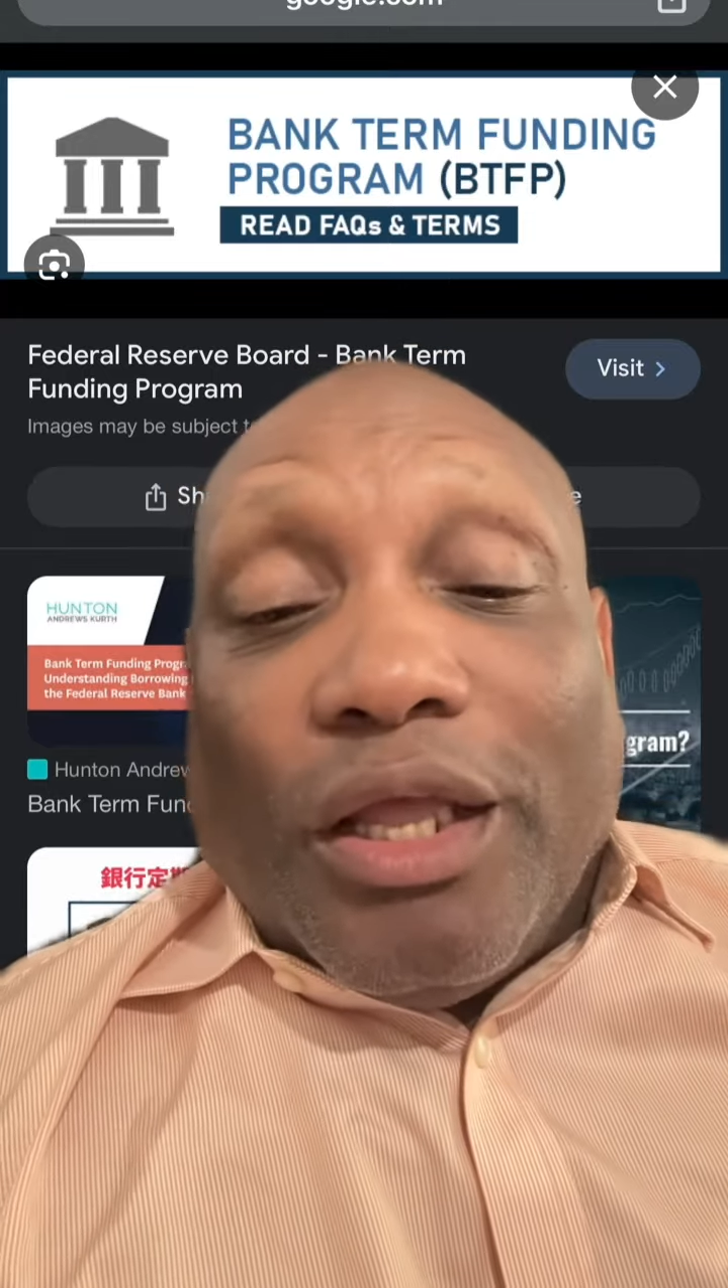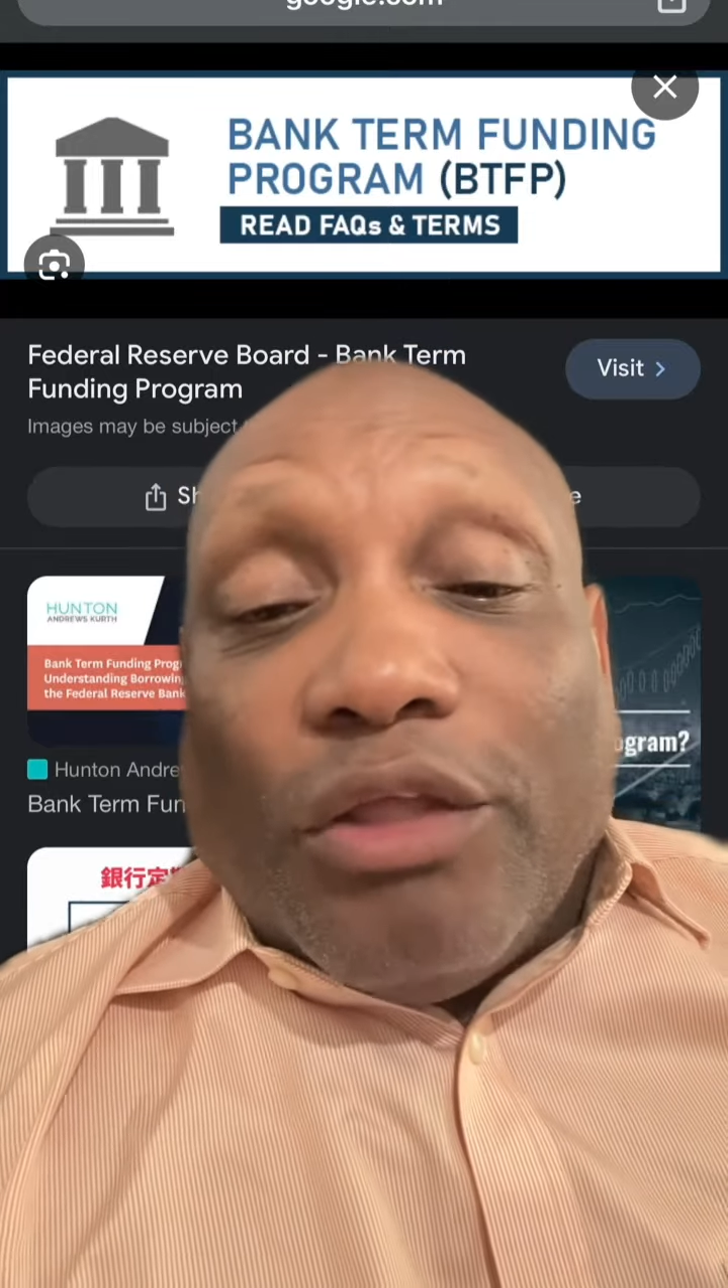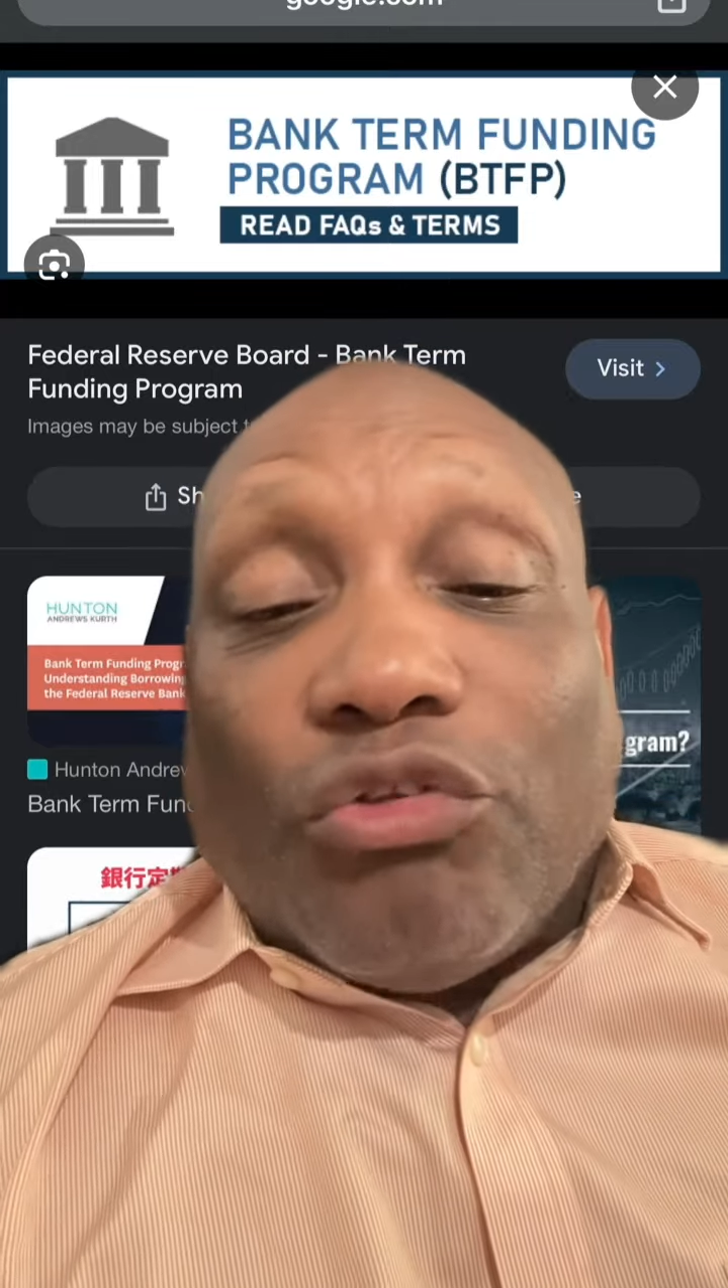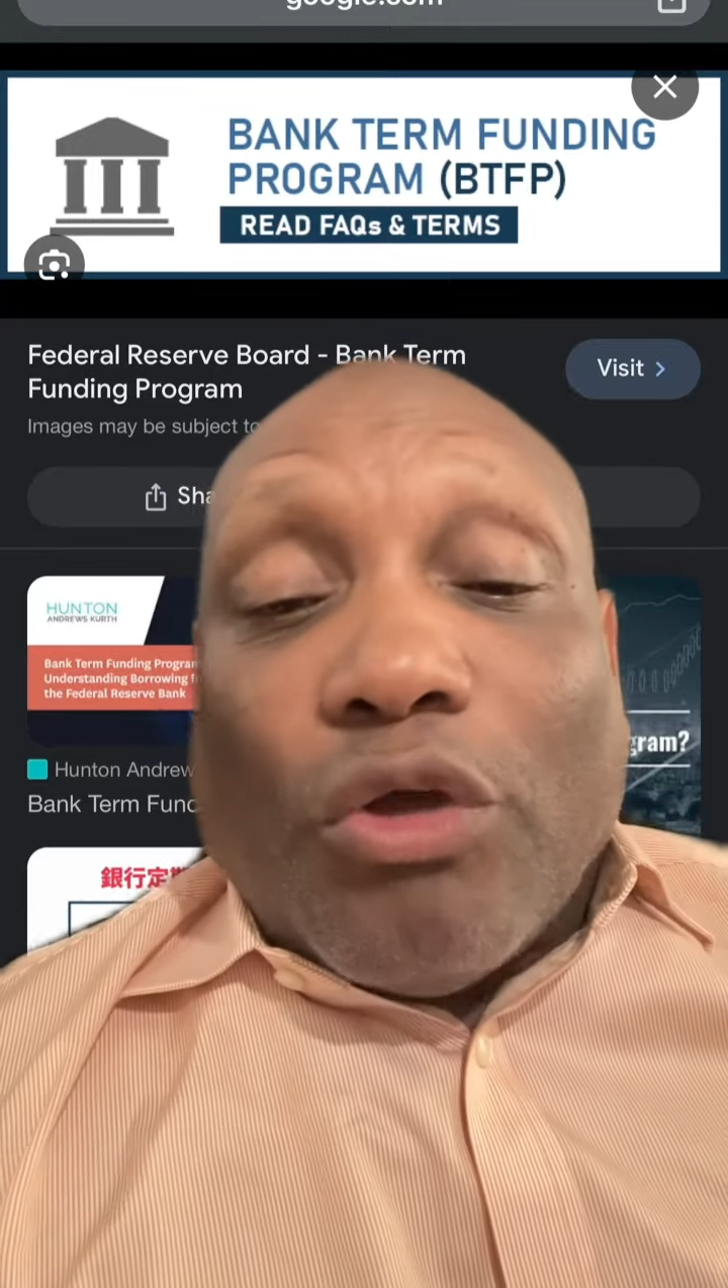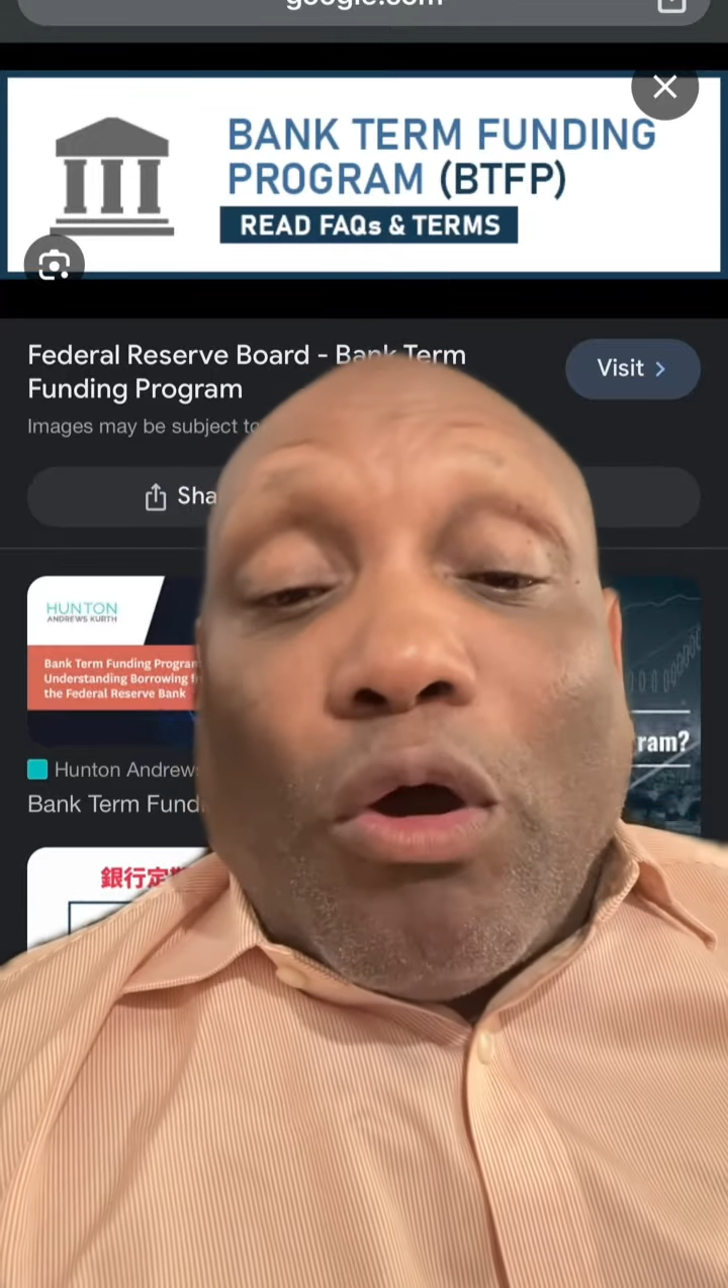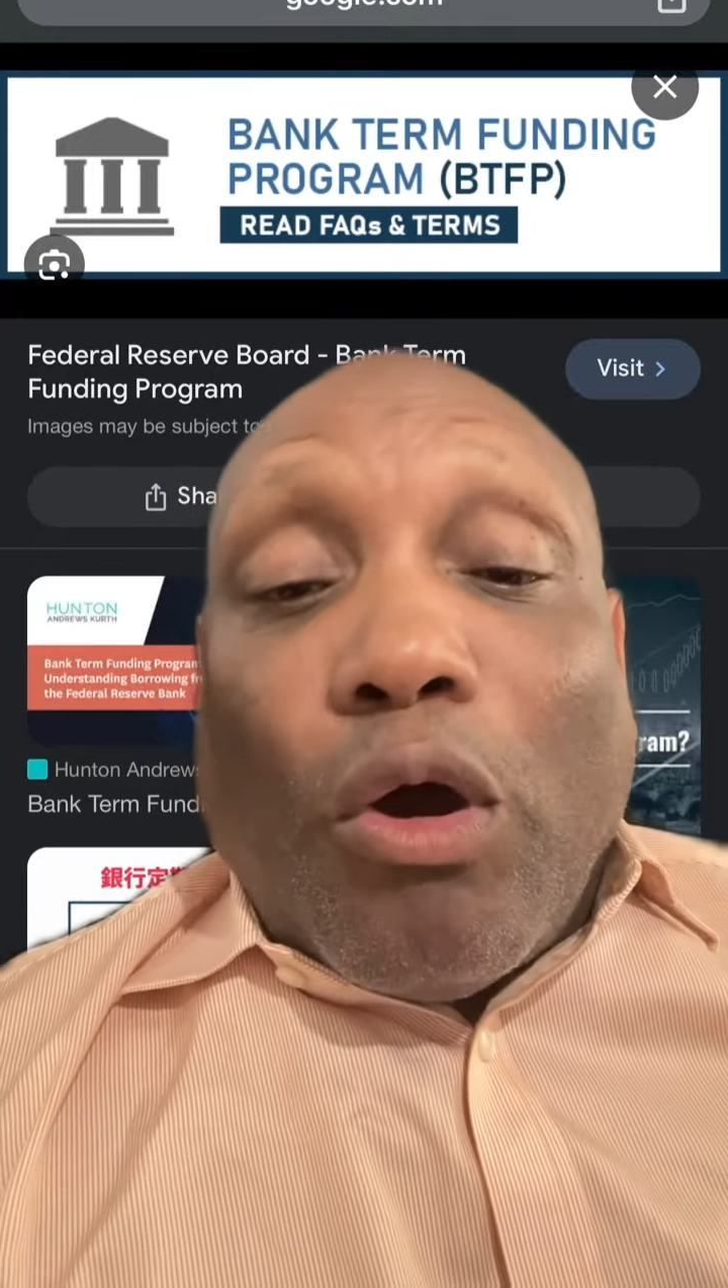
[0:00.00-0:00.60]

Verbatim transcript: is